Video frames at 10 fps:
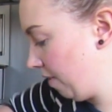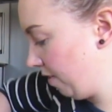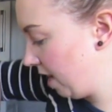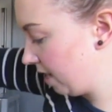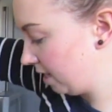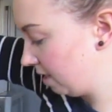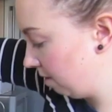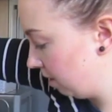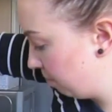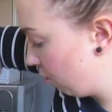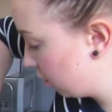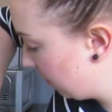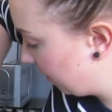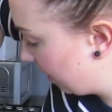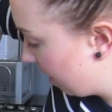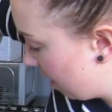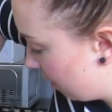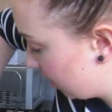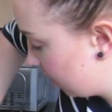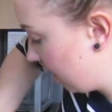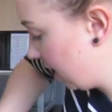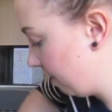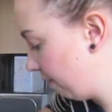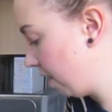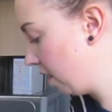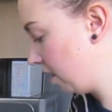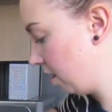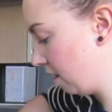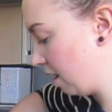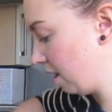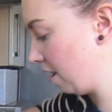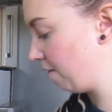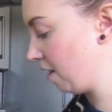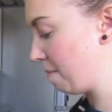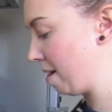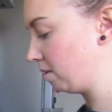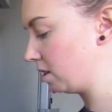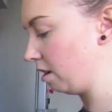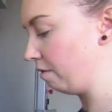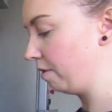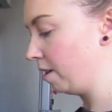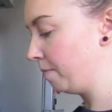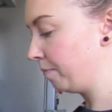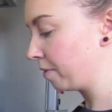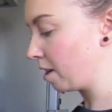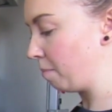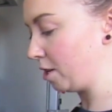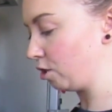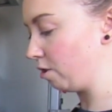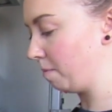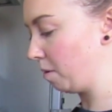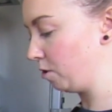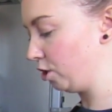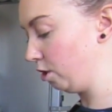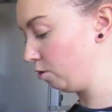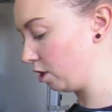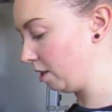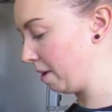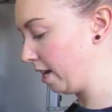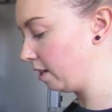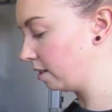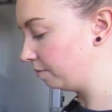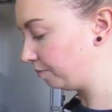this is possibly at the larger side of the amount of buttercream I would usually make.